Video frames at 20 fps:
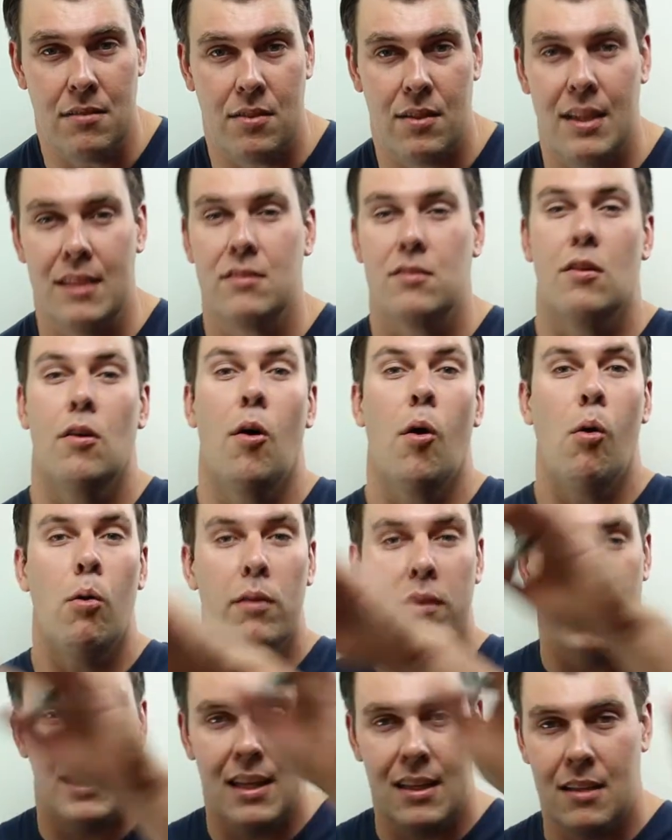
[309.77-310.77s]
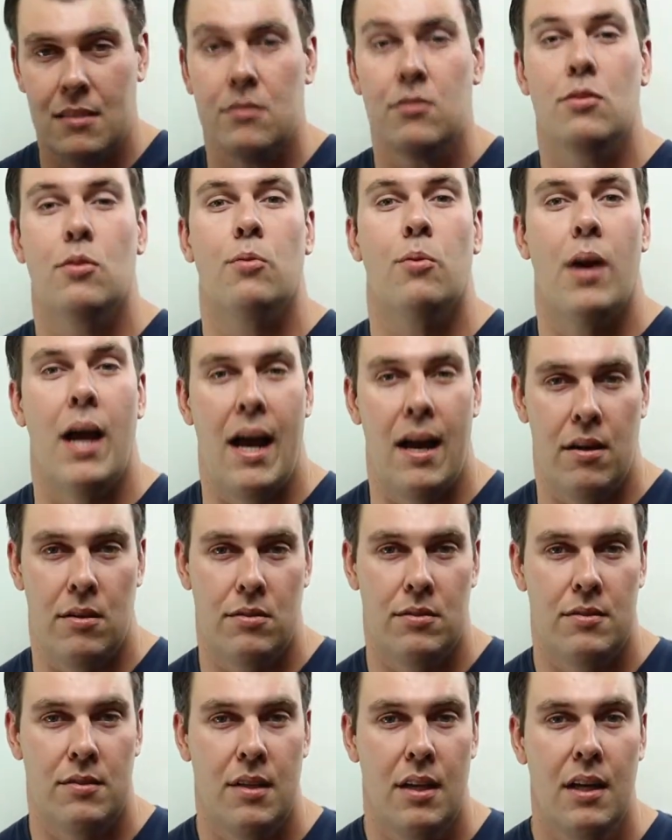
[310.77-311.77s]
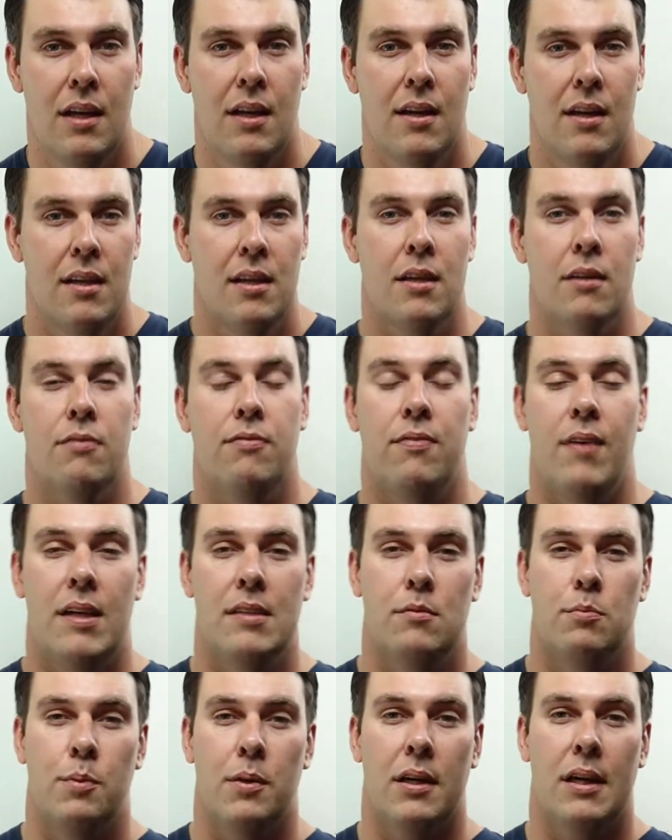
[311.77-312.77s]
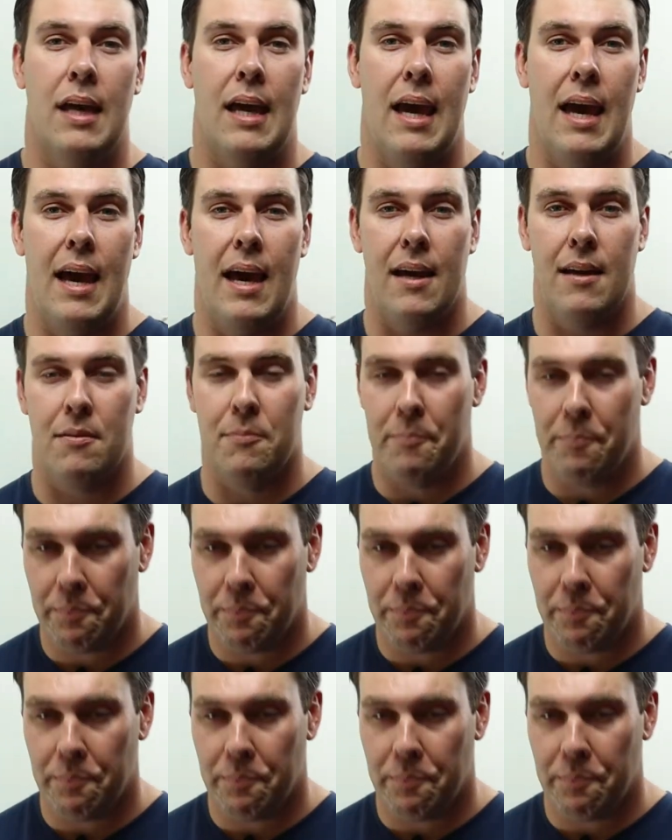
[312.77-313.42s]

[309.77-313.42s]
So that's the whole thing that surrounds your Facebook ad.